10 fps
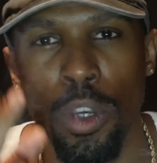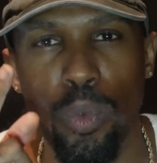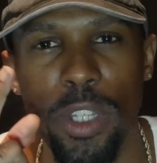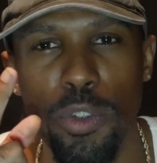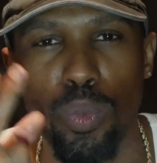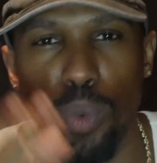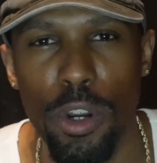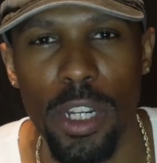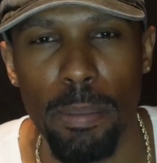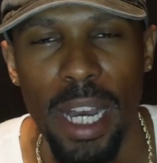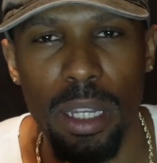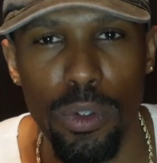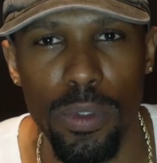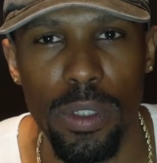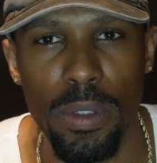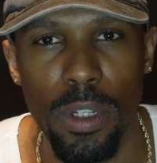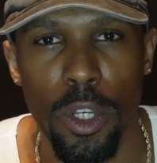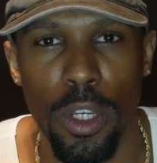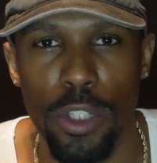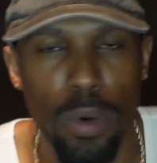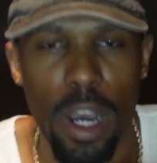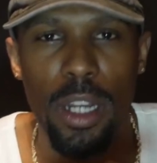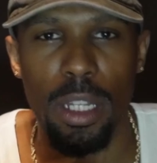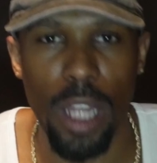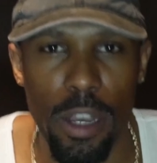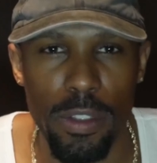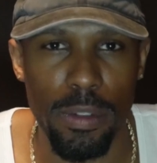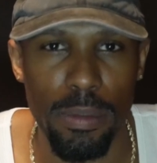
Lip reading: When you worried about losing her, you already lost.